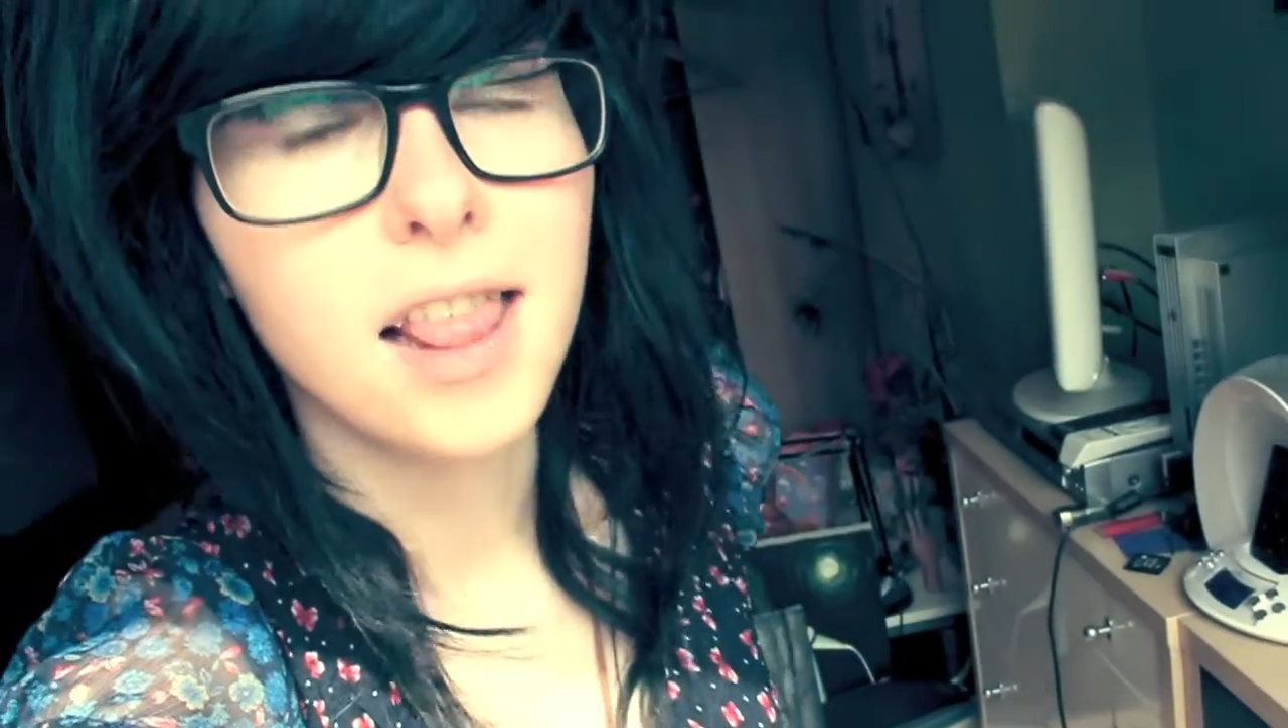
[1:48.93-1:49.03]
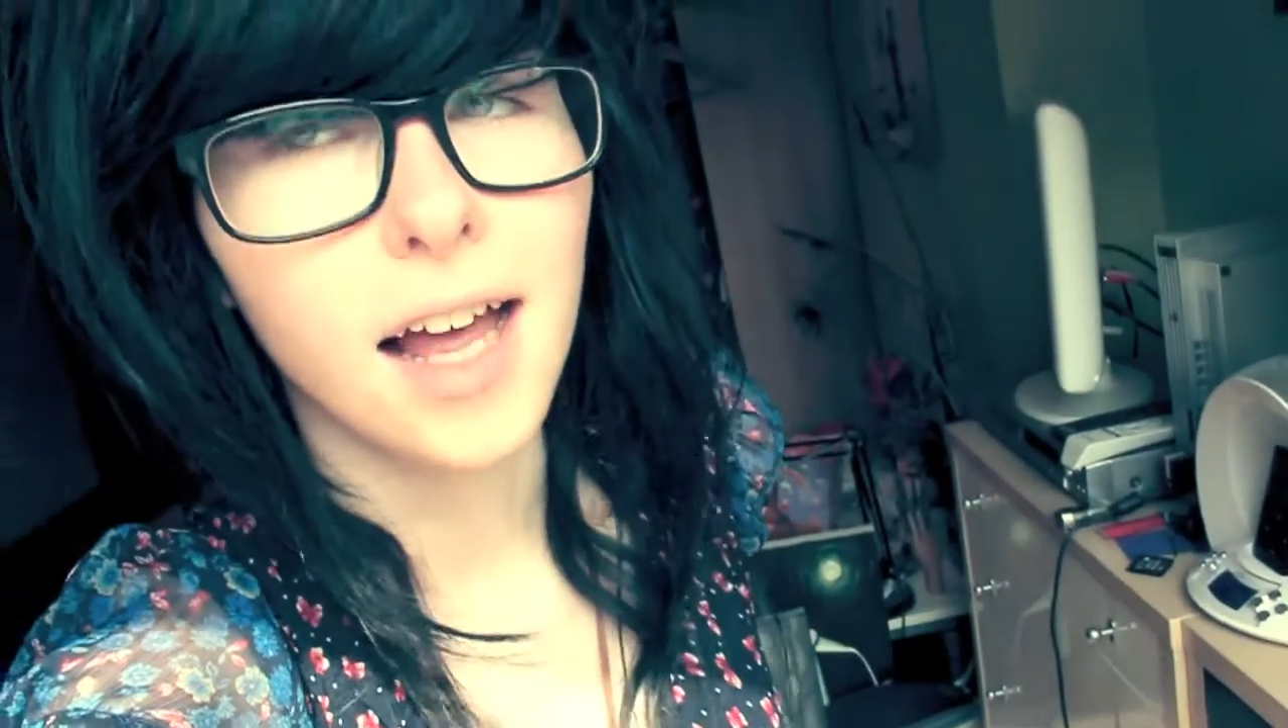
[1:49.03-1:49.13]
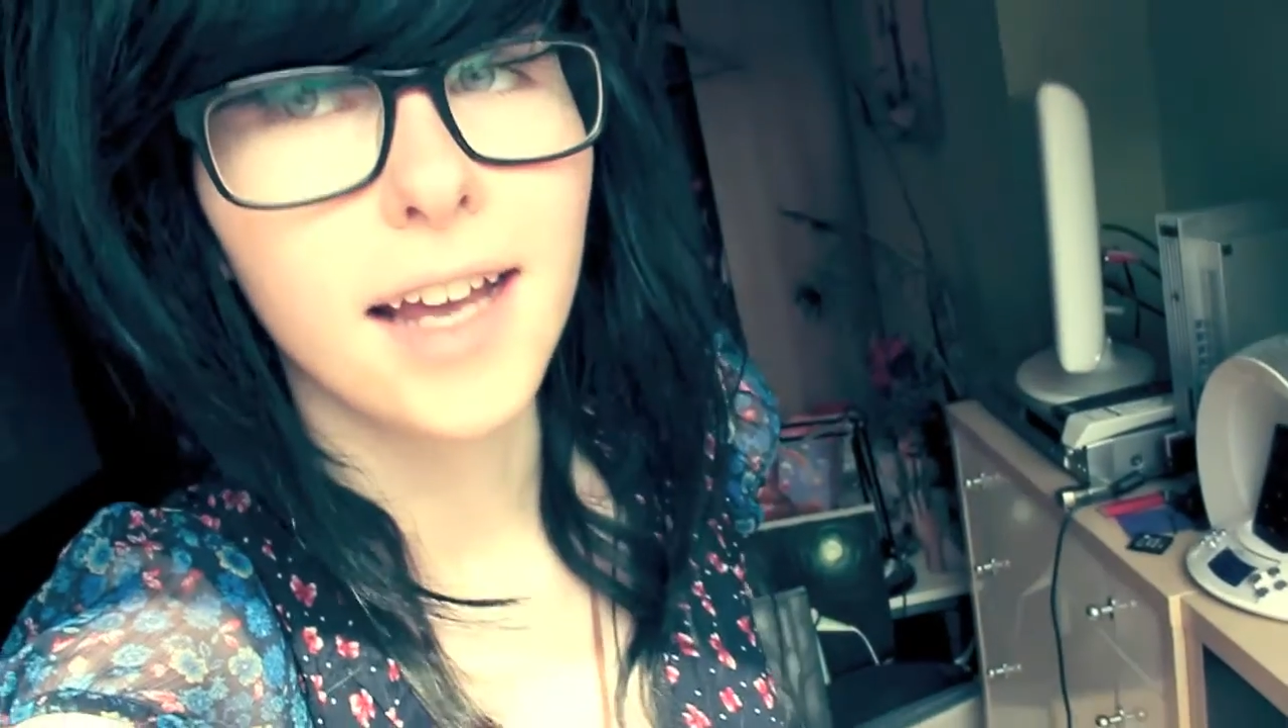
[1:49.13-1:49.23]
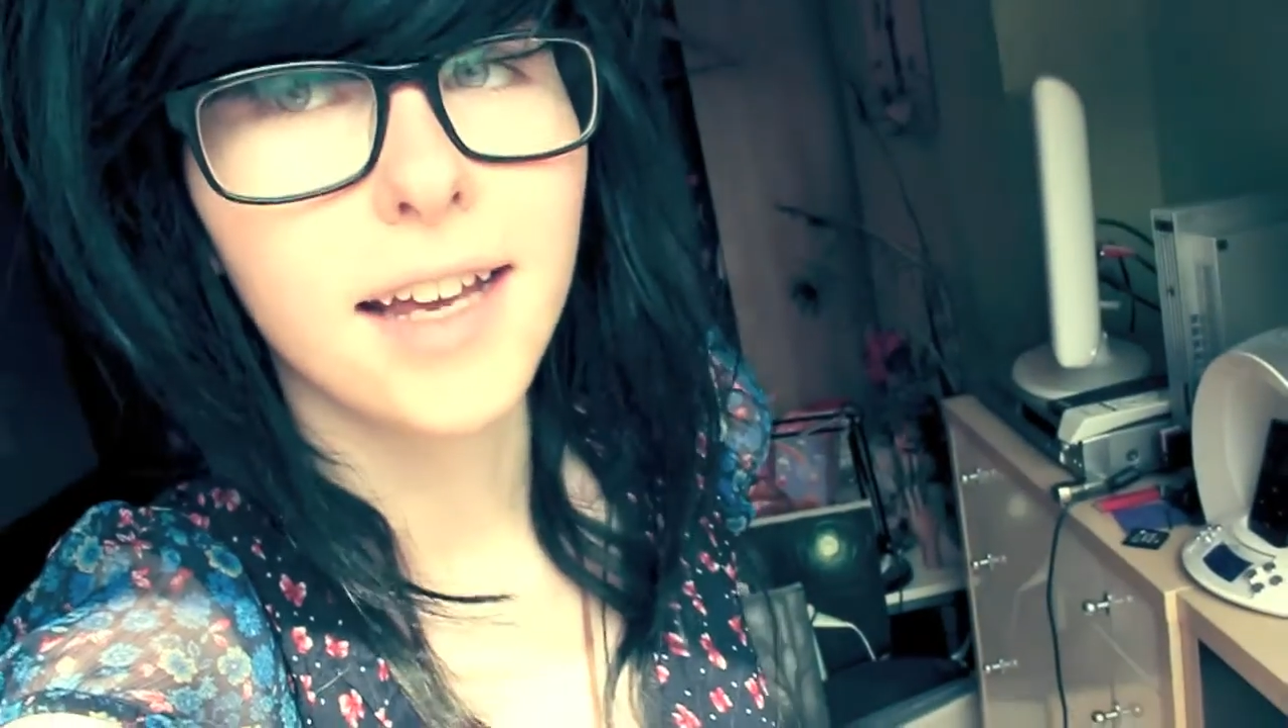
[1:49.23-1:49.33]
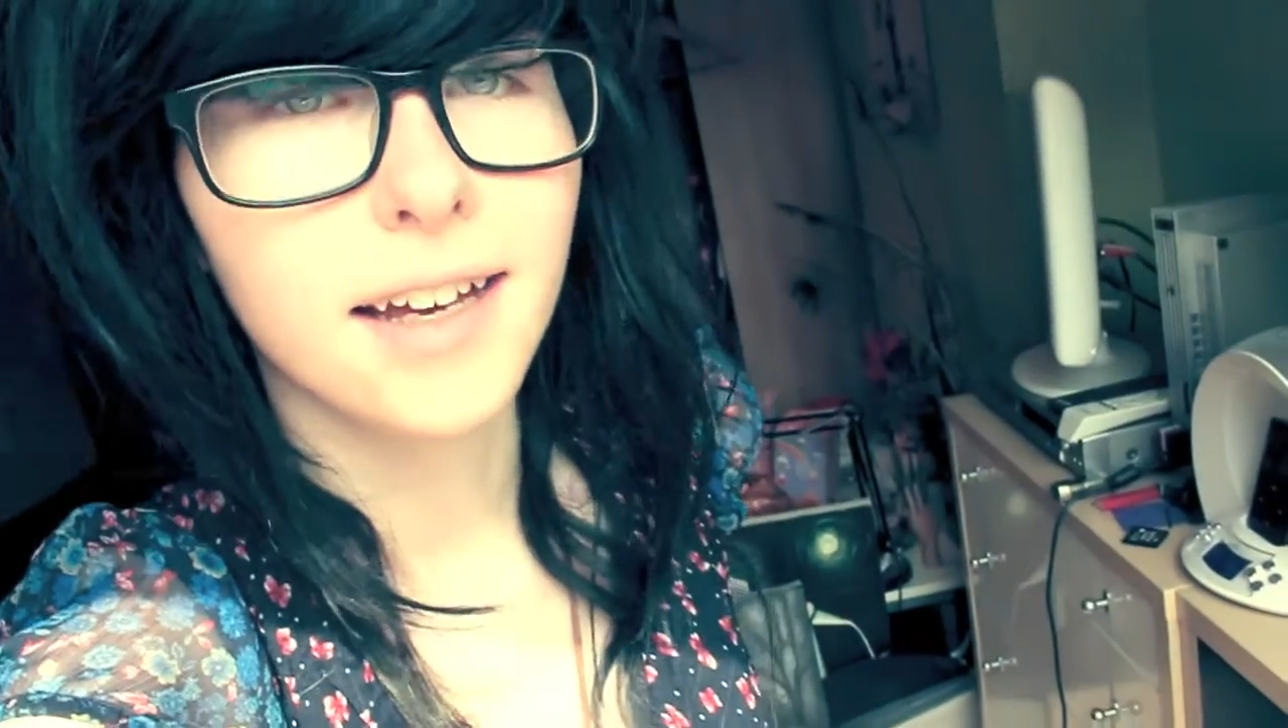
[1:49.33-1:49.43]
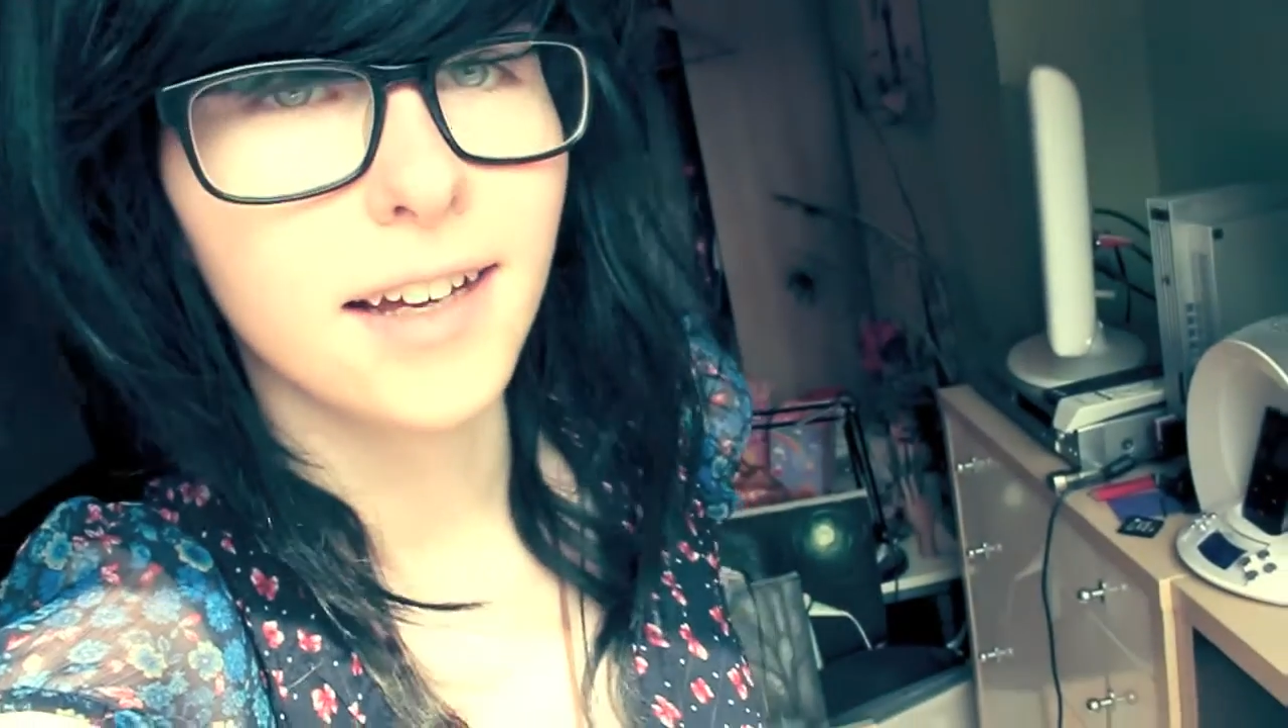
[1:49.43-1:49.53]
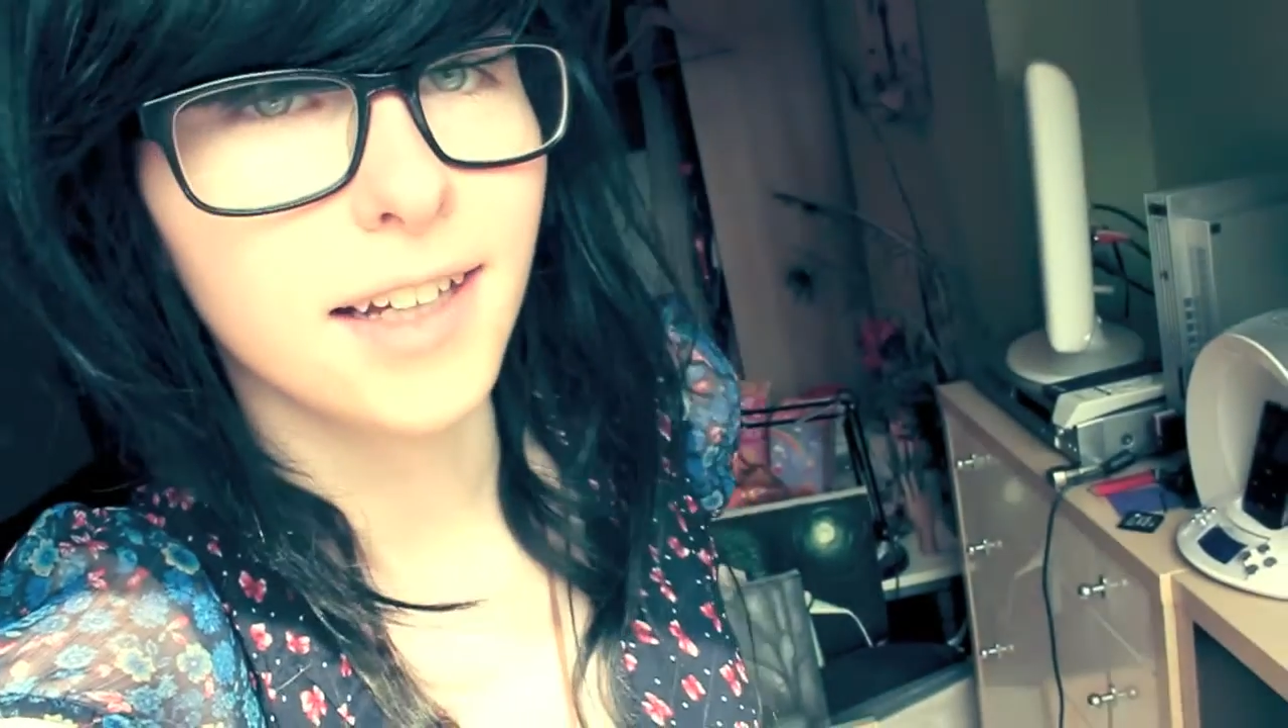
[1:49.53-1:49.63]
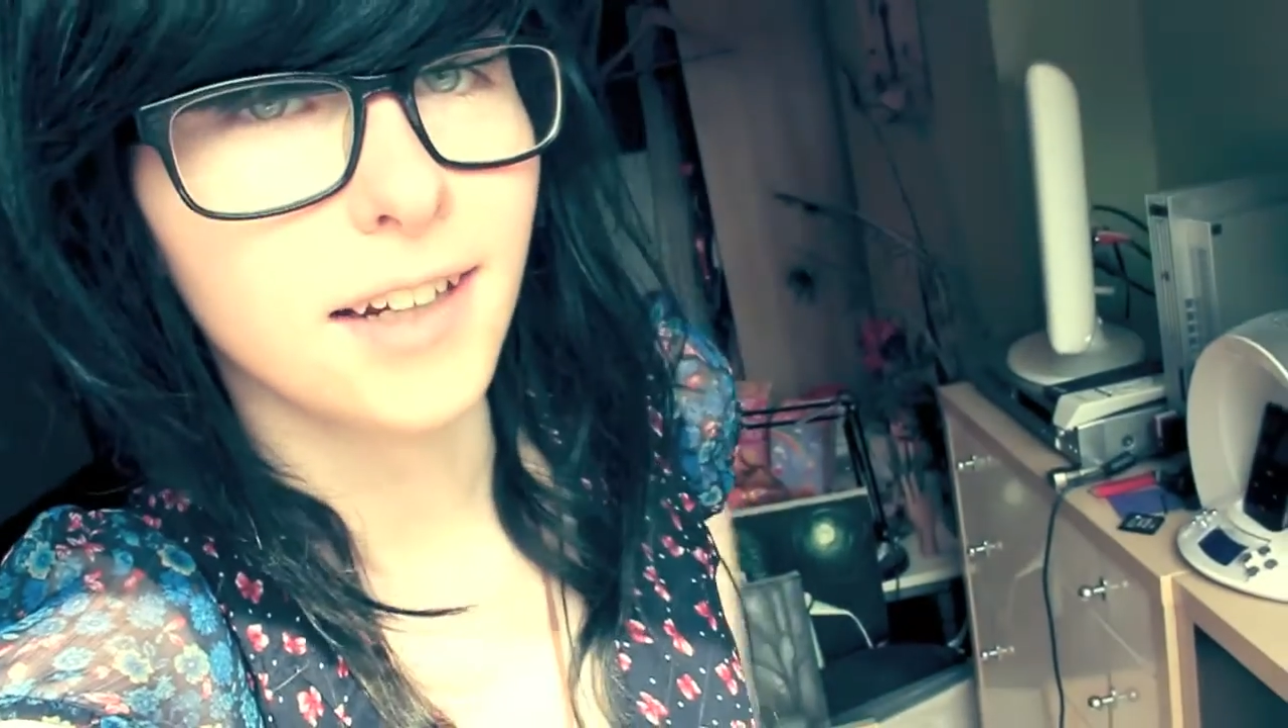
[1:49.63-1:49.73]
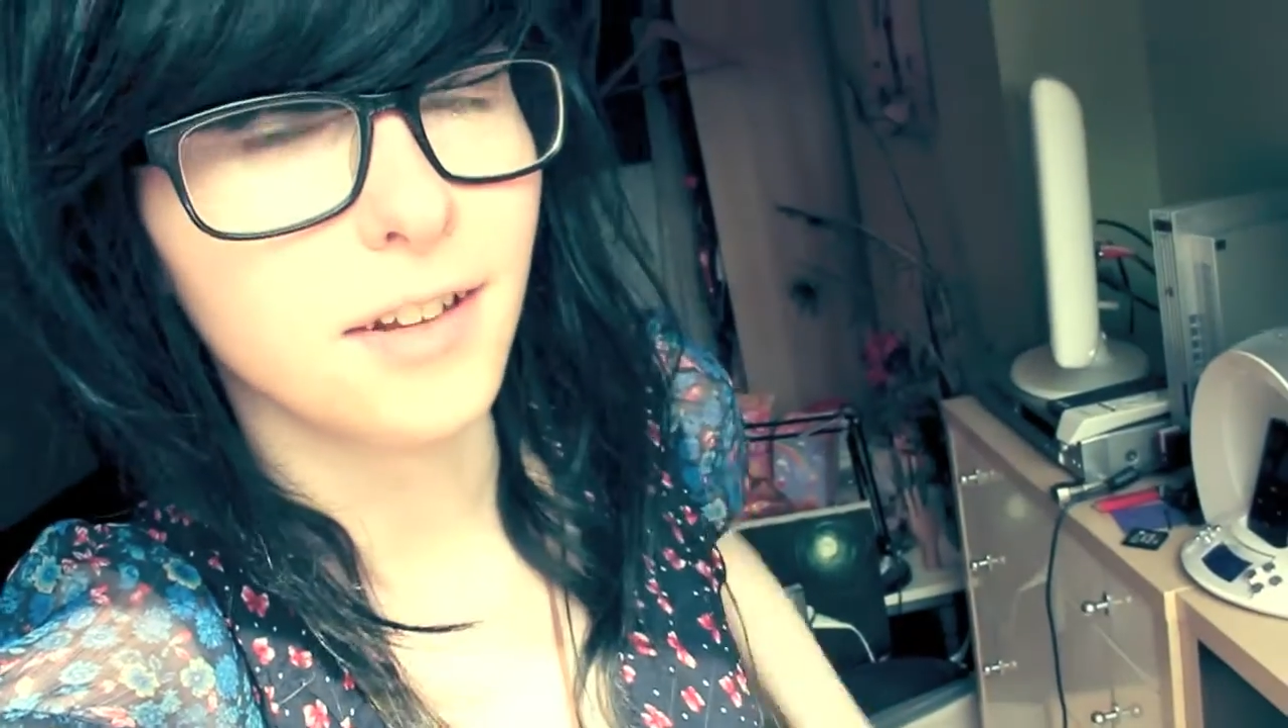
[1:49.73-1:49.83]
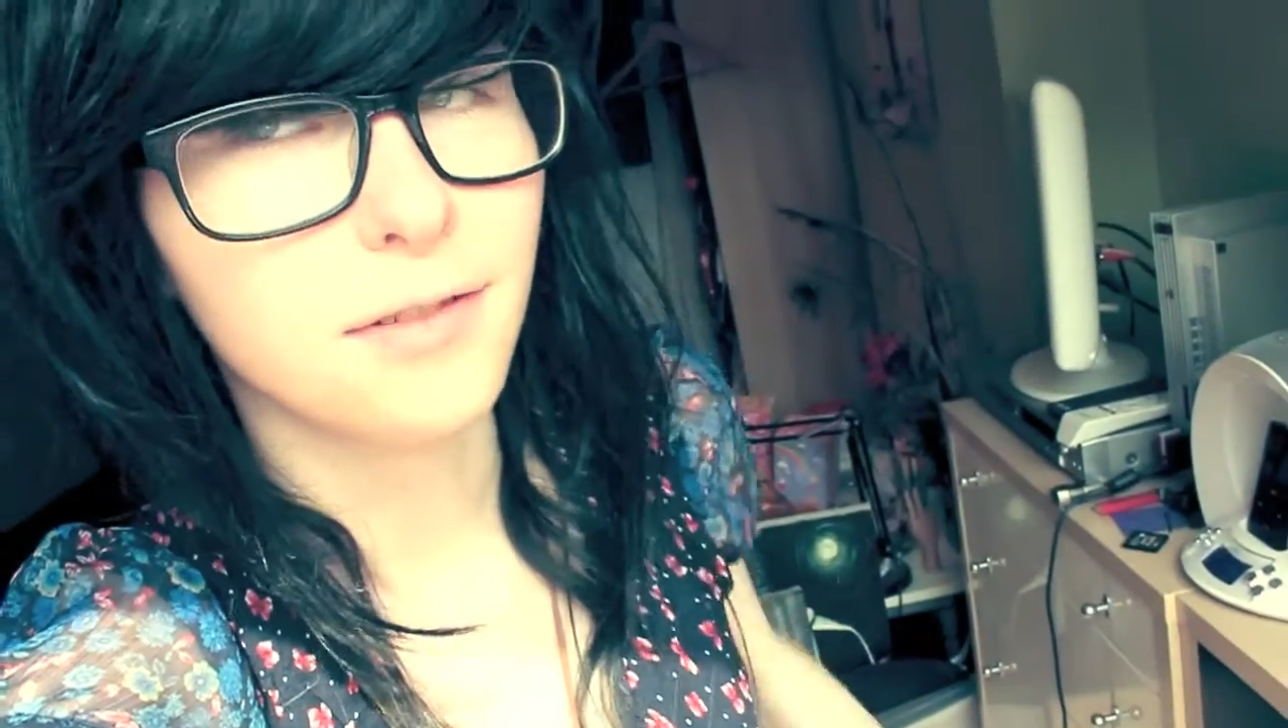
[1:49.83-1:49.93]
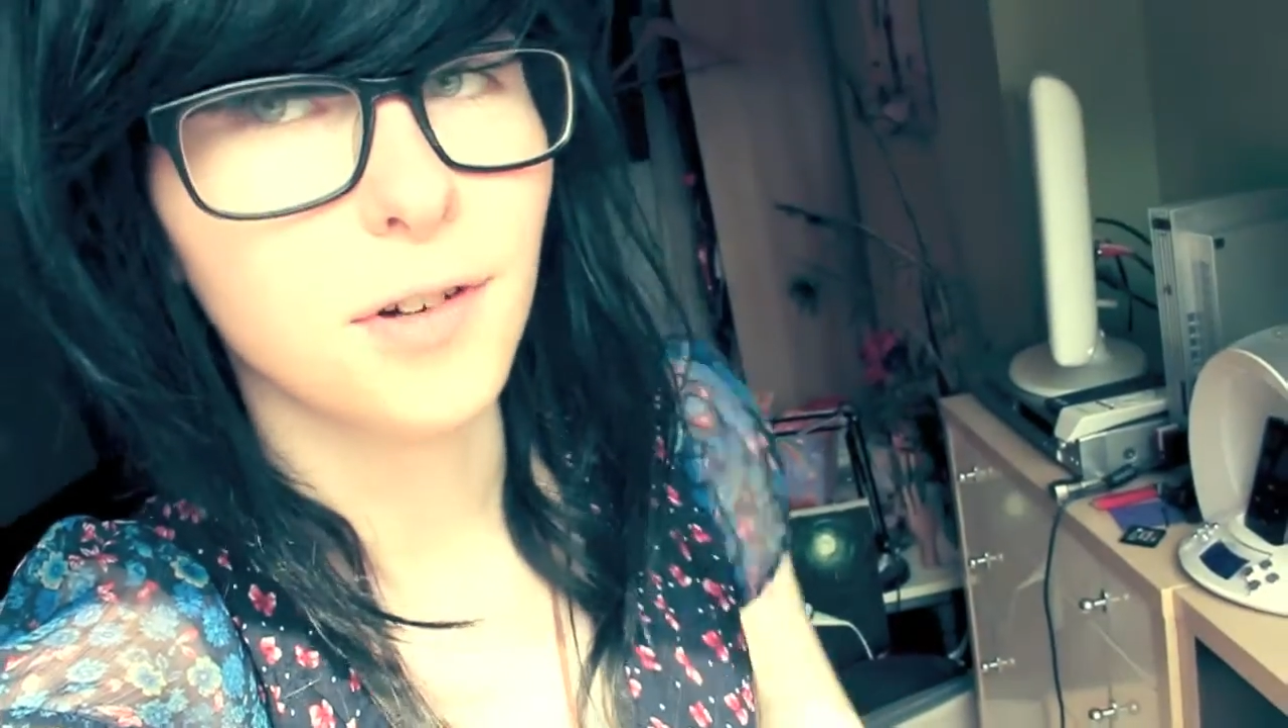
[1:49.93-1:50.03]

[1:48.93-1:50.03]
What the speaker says: like the